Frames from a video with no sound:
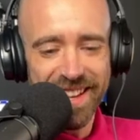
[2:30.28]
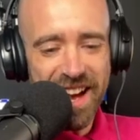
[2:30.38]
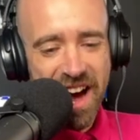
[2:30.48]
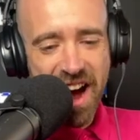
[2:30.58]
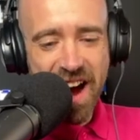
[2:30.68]

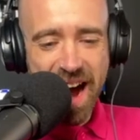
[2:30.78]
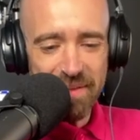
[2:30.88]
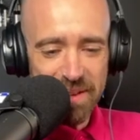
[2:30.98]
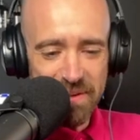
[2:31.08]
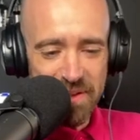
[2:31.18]
I'm
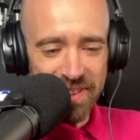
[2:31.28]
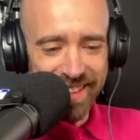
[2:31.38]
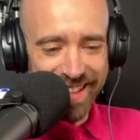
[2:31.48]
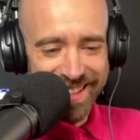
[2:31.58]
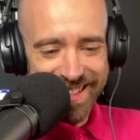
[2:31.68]
looking forward to
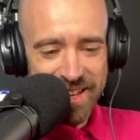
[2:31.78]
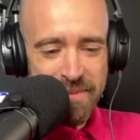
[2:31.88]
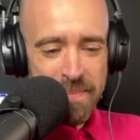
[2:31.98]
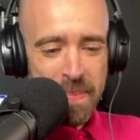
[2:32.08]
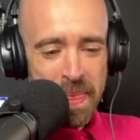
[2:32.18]
this.
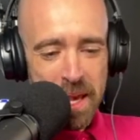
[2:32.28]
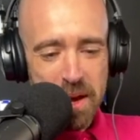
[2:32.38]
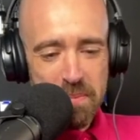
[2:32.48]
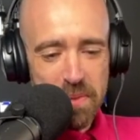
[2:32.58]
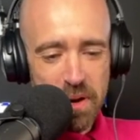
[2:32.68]

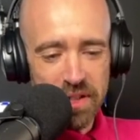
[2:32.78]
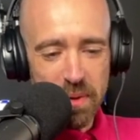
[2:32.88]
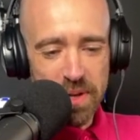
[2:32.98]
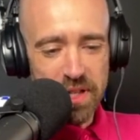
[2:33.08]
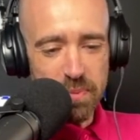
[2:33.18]
Music
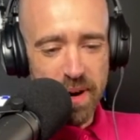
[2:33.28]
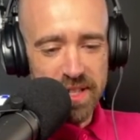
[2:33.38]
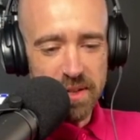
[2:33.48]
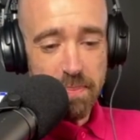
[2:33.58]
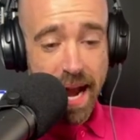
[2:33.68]
which
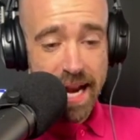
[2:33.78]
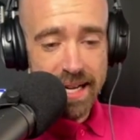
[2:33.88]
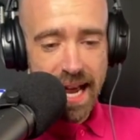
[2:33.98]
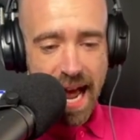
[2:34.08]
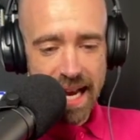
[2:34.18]
expresses
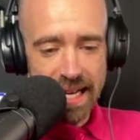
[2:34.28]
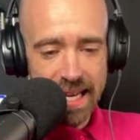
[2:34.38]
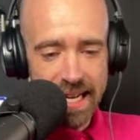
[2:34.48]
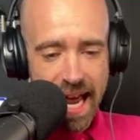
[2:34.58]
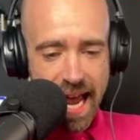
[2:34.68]
pain,
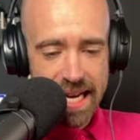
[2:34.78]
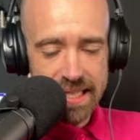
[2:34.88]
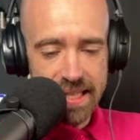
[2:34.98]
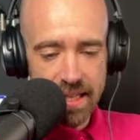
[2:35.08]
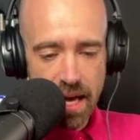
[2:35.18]
agony and
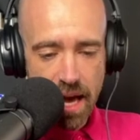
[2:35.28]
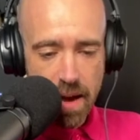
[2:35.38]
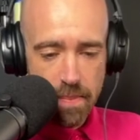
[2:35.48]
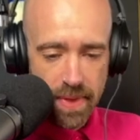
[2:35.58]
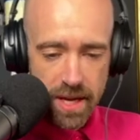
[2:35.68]
angst
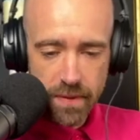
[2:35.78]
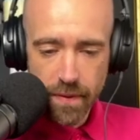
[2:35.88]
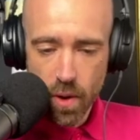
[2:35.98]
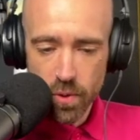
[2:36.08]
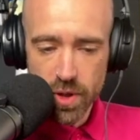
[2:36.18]
they
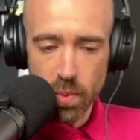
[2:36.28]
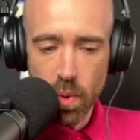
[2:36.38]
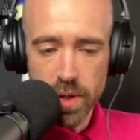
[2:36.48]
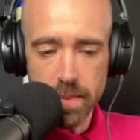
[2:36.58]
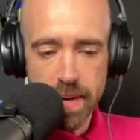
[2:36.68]
feel
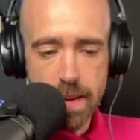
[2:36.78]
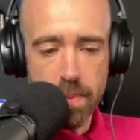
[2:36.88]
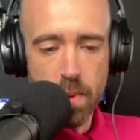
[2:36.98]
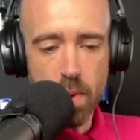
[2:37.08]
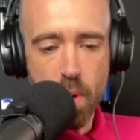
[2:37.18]
towards the
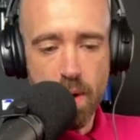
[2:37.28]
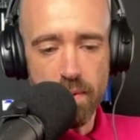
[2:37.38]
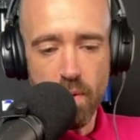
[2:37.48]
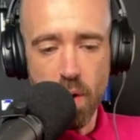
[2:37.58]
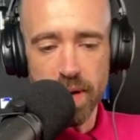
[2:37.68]
people who
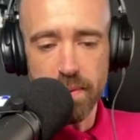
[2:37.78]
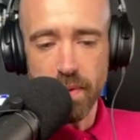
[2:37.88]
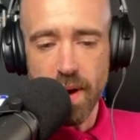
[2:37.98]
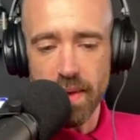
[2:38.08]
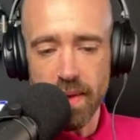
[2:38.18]
have wronged them
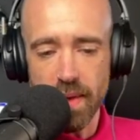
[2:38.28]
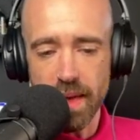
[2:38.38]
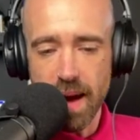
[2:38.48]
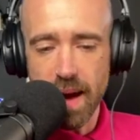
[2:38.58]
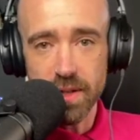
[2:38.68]
throughout their
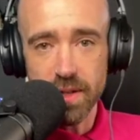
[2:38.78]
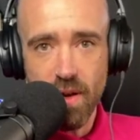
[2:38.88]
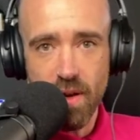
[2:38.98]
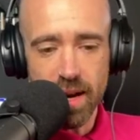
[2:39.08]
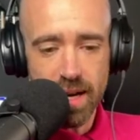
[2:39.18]
lives.
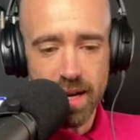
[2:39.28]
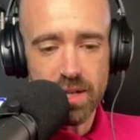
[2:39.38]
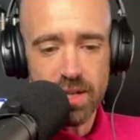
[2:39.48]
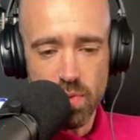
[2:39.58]
Alright guys, cool.